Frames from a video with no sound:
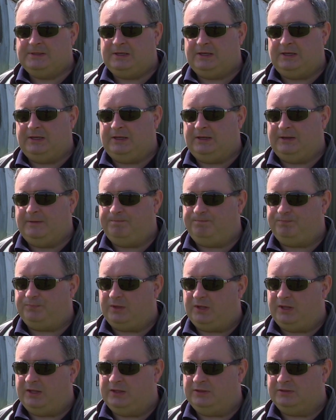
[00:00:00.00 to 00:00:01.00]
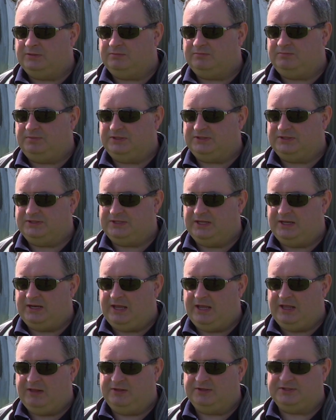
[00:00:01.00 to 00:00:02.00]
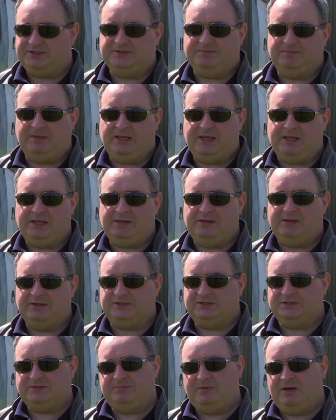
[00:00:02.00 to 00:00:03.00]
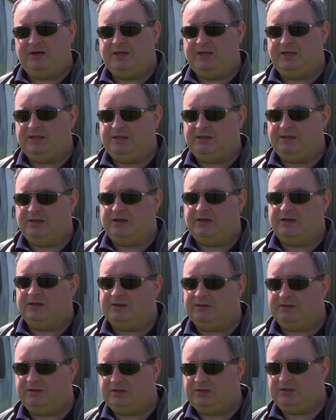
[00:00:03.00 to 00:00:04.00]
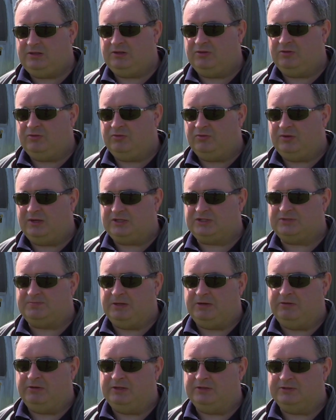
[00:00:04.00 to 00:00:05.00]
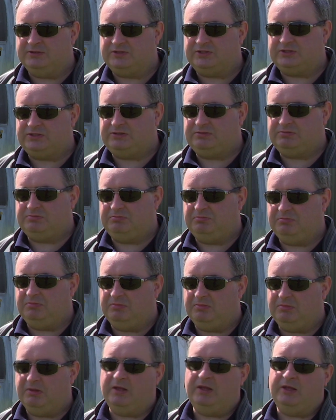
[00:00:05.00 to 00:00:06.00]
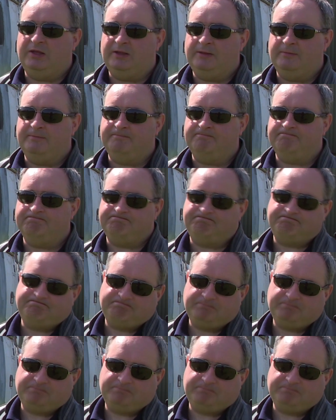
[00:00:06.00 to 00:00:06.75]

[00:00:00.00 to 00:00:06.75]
um, and basically said, "Hey, this is me. This is my." Uh, you know, experience. Um,